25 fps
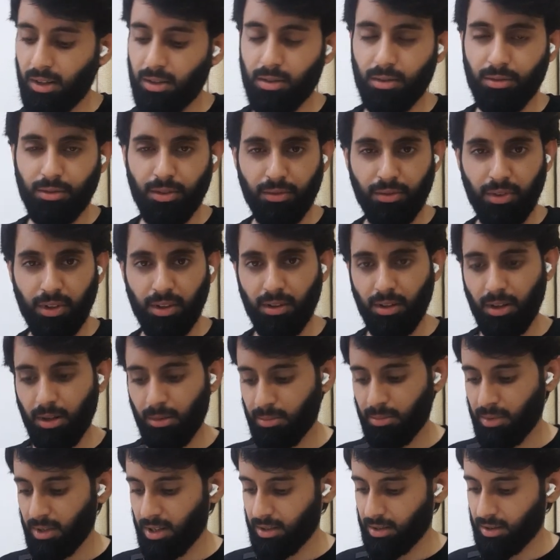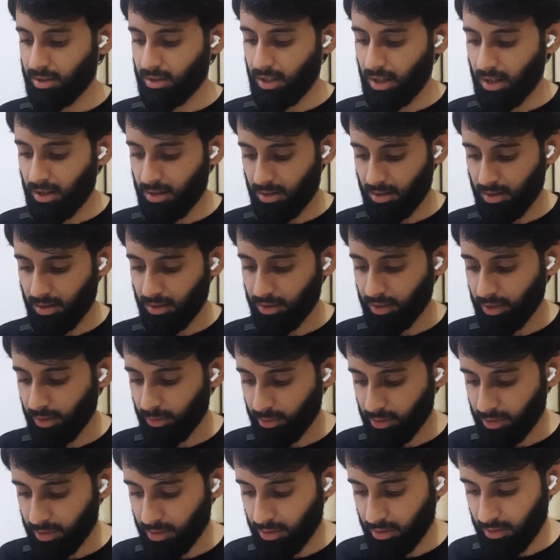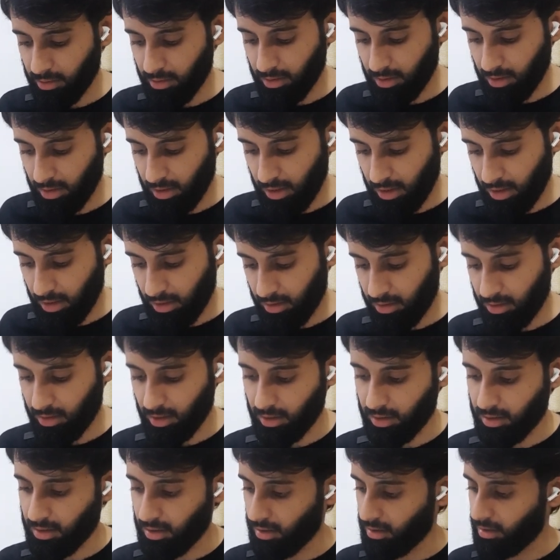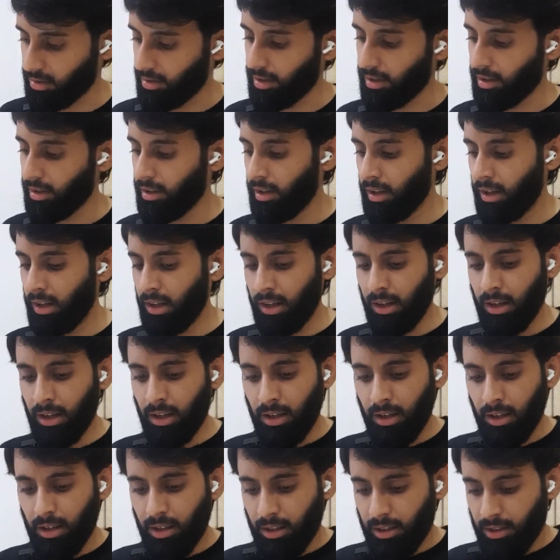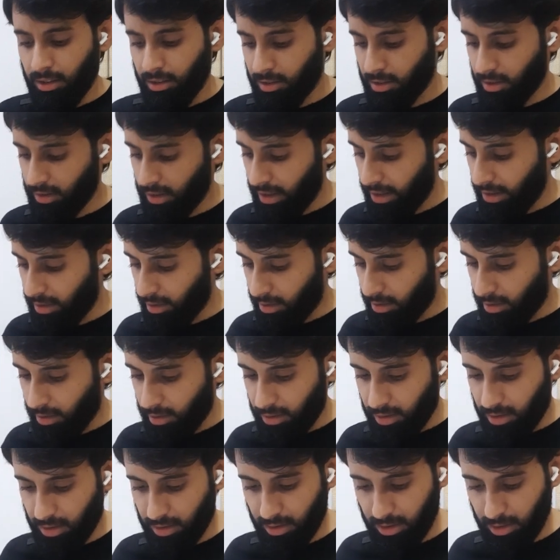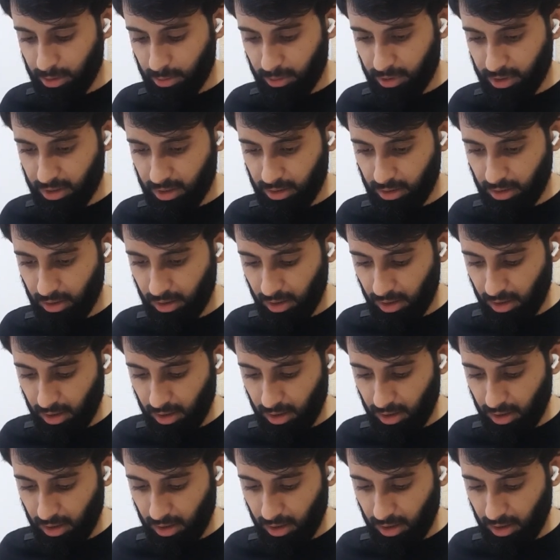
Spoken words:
So 53 plus 10 is equals to 63. So there you go. This was a 6